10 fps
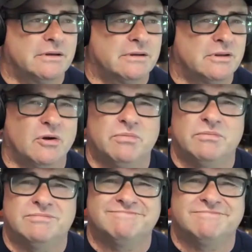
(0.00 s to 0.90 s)
No,
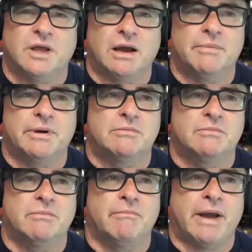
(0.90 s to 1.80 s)
I mean,
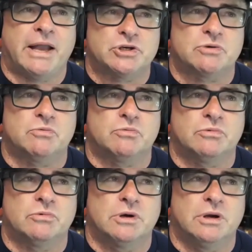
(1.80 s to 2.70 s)
Magic
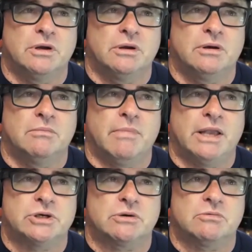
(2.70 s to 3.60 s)

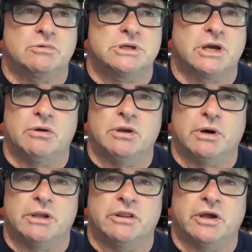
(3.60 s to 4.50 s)
was the only
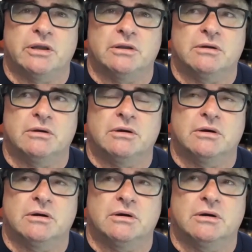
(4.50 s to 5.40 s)
one that
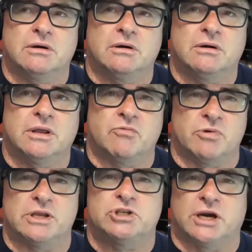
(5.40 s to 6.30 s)

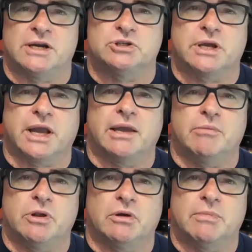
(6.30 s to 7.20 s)
really changed the
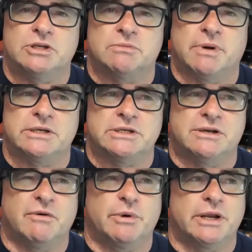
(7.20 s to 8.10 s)
game. You know, Magic magazine,
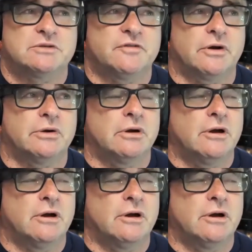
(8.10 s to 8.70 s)
everyone else followed.